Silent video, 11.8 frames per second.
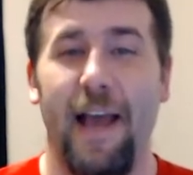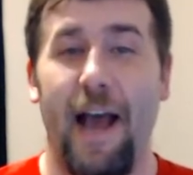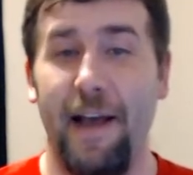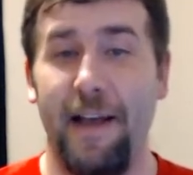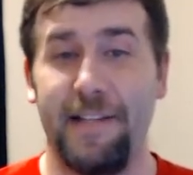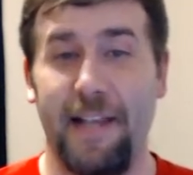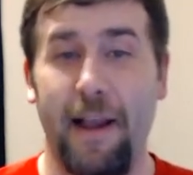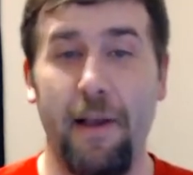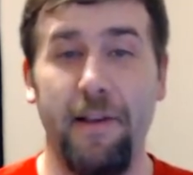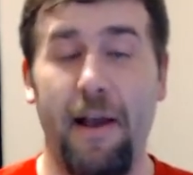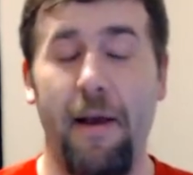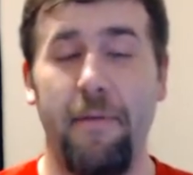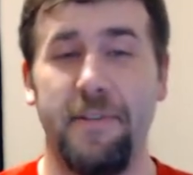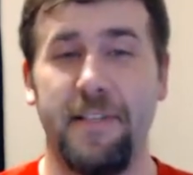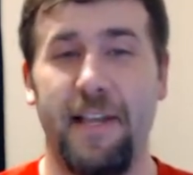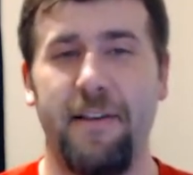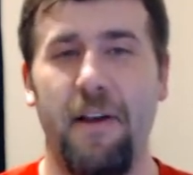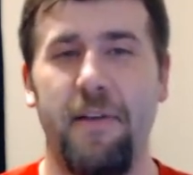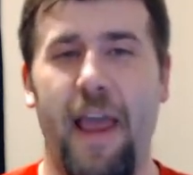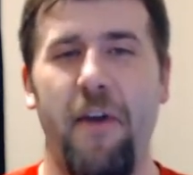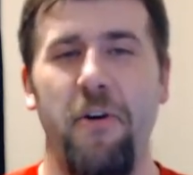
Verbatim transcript: I was like, okay,